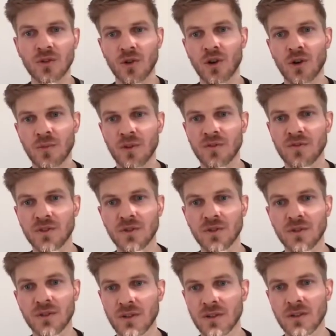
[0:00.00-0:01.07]
norm of
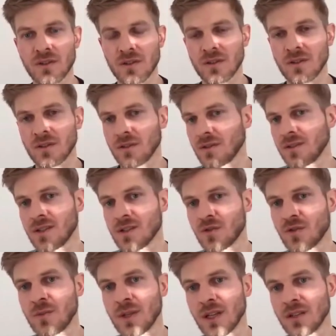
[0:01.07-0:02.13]
your
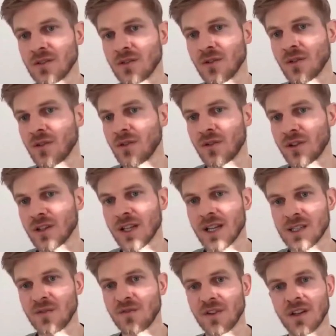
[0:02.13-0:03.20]
discriminator or
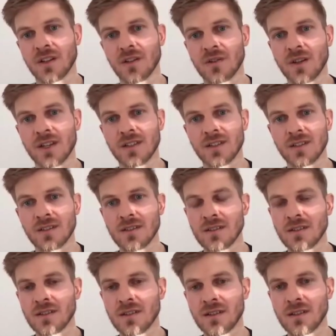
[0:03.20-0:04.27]
classifier gradient.
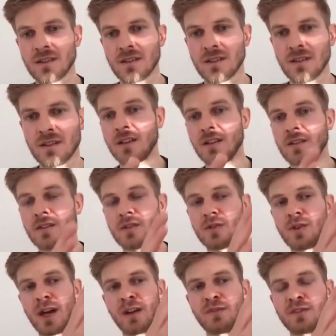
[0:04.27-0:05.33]
You
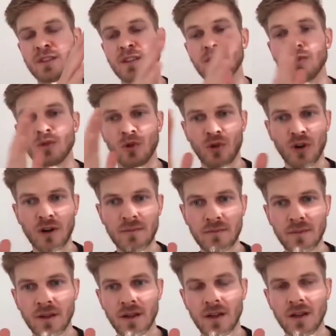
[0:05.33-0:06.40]
have the
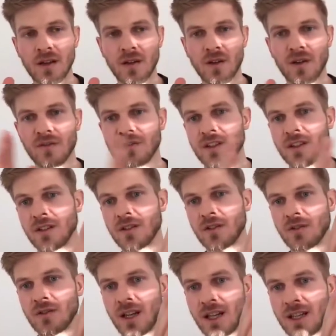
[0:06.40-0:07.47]
norm, of the
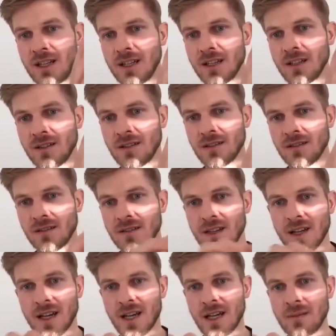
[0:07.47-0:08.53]
gradient
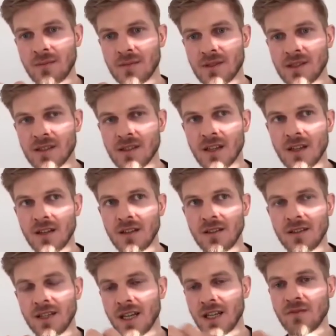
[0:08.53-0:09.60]
times
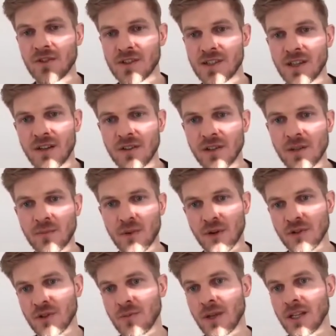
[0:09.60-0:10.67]
the adversarial
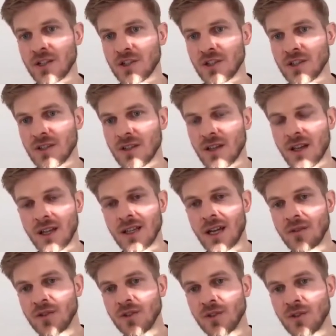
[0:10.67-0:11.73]
perturbation. And now
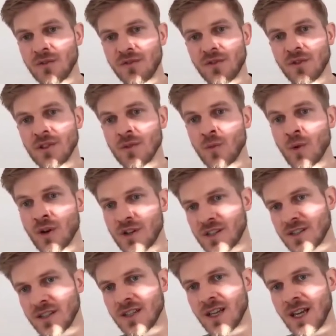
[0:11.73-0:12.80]
you look for the
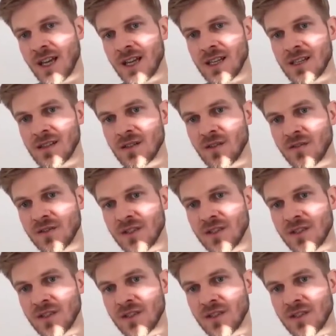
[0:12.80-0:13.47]
worst case of